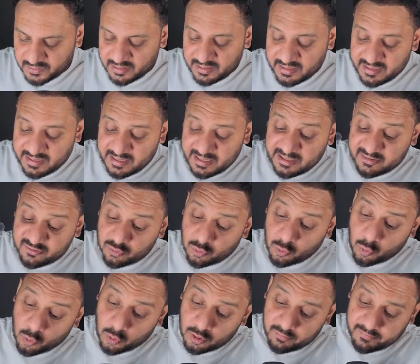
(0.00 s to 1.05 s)
is
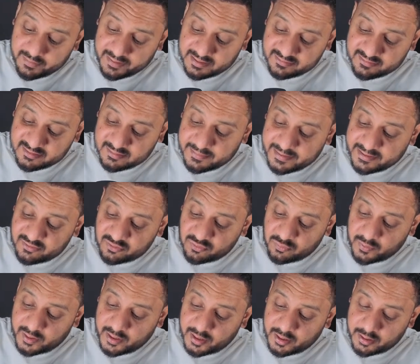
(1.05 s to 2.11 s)
always the best
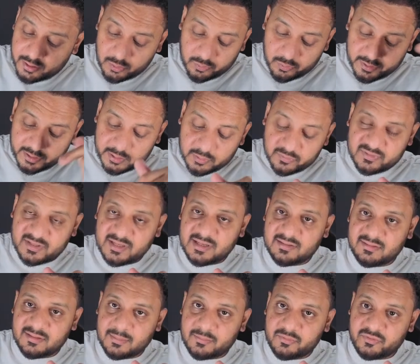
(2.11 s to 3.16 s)
way to reduce the
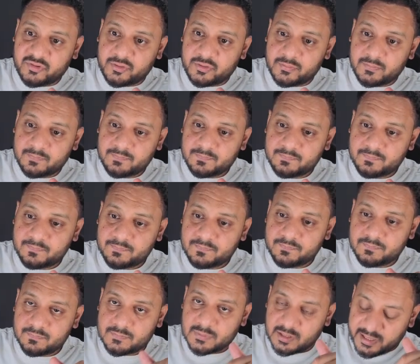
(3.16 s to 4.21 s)
consumption,
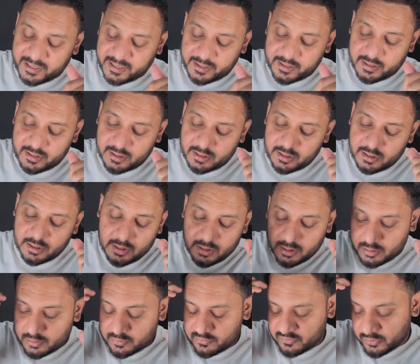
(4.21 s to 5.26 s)
right?
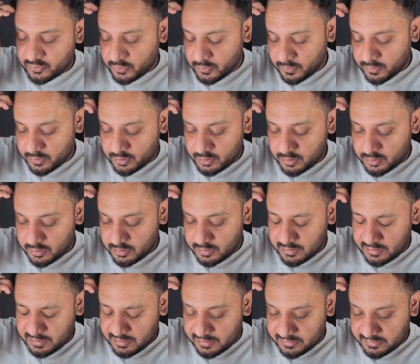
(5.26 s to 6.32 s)
So
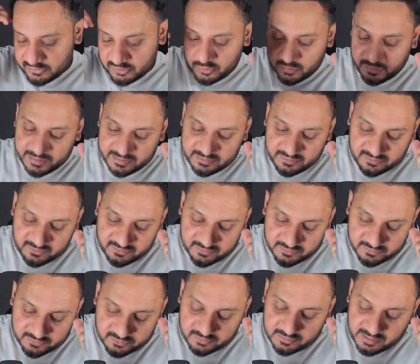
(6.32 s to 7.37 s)
it's
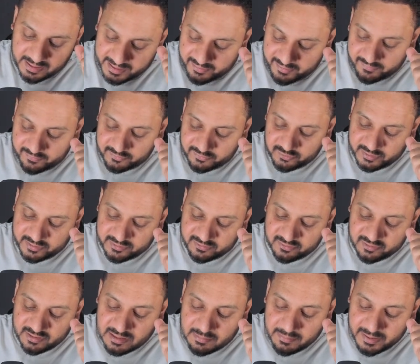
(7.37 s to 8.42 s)

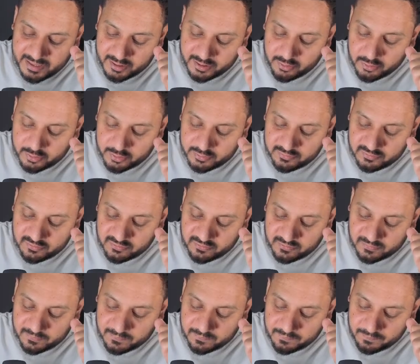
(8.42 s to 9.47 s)
demerit goods.
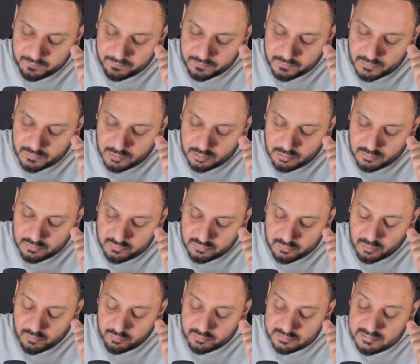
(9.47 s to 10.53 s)

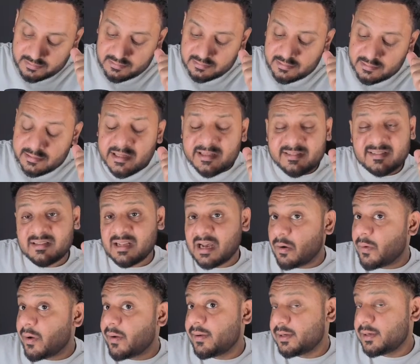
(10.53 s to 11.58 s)
So this is how
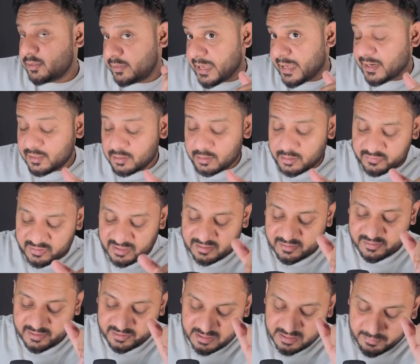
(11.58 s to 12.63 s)
I'll tackle this. I'll say
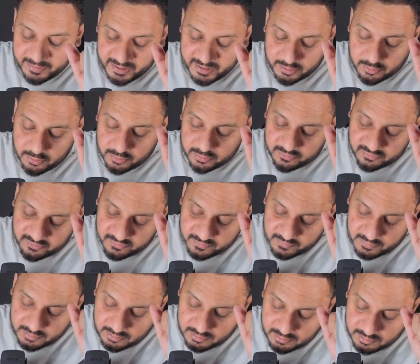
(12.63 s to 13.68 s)
demerit goods,
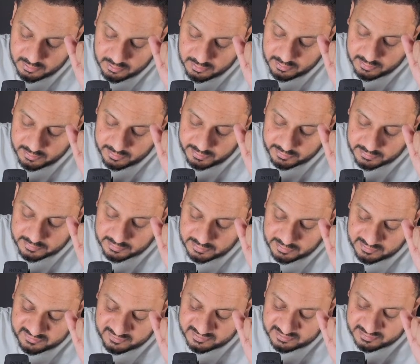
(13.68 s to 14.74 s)
increase
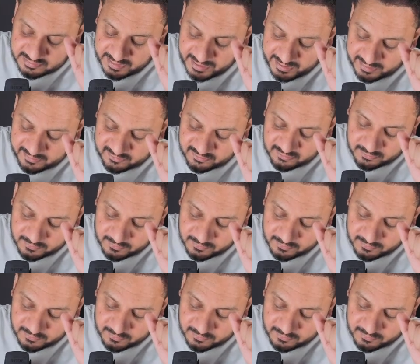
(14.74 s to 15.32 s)
in tax,